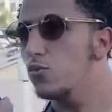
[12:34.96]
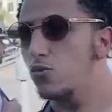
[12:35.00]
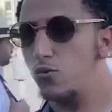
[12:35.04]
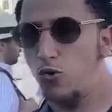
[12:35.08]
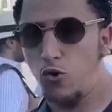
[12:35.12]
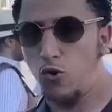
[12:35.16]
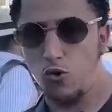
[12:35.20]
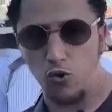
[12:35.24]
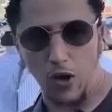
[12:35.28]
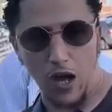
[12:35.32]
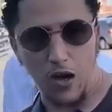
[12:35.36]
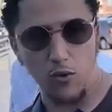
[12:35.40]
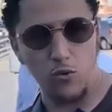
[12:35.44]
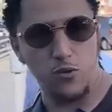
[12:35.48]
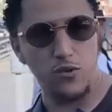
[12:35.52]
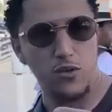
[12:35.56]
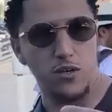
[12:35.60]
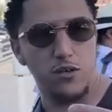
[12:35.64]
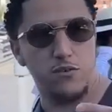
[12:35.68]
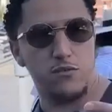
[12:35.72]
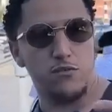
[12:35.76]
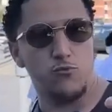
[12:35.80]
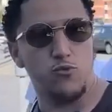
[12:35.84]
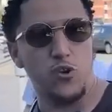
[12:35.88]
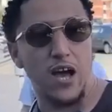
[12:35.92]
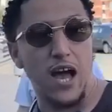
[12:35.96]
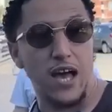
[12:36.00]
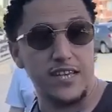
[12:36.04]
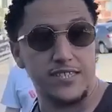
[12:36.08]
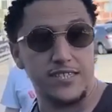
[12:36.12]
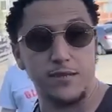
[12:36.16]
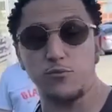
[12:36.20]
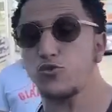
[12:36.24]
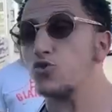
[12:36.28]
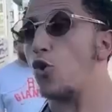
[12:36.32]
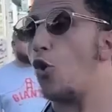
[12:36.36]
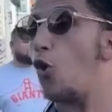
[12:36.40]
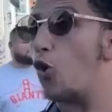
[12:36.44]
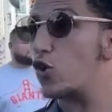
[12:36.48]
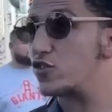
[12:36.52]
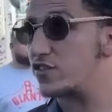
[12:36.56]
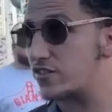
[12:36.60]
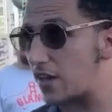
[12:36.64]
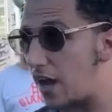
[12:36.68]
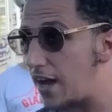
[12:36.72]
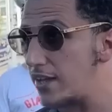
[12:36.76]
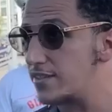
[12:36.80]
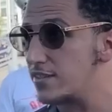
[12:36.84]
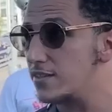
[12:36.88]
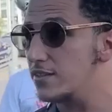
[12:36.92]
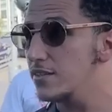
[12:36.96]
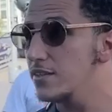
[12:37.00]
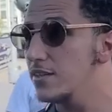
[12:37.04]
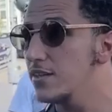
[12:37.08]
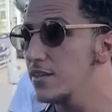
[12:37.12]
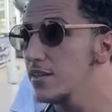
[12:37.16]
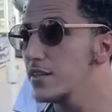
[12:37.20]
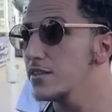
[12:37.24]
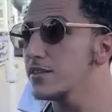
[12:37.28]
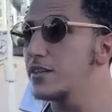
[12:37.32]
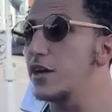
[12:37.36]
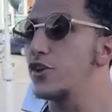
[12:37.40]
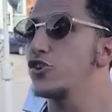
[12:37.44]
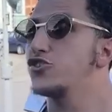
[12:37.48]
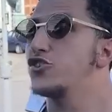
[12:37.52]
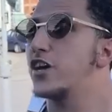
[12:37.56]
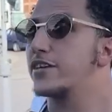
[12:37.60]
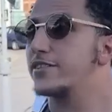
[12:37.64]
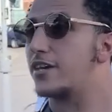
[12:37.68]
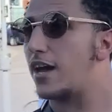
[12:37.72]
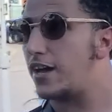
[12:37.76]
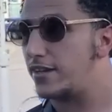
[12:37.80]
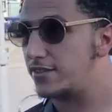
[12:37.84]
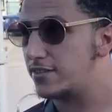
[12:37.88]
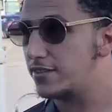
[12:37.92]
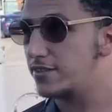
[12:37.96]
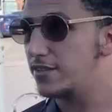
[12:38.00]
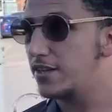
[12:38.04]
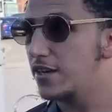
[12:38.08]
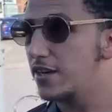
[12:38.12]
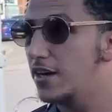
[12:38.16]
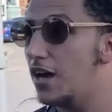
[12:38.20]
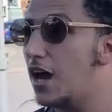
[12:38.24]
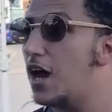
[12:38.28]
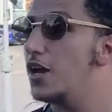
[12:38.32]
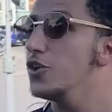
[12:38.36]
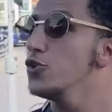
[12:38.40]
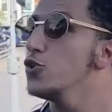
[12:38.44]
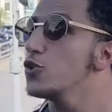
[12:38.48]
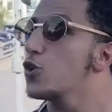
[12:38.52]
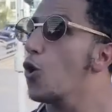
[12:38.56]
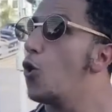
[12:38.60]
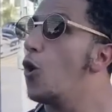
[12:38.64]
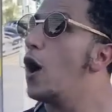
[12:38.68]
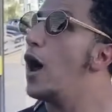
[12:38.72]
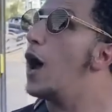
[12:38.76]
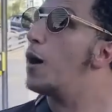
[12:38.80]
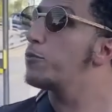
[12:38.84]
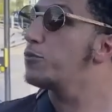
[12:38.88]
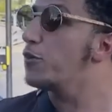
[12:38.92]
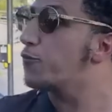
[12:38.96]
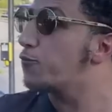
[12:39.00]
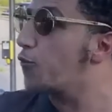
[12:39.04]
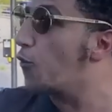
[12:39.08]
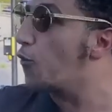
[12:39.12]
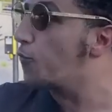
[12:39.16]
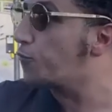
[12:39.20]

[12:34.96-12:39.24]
who asked them to host us, they reject us. And you go help them for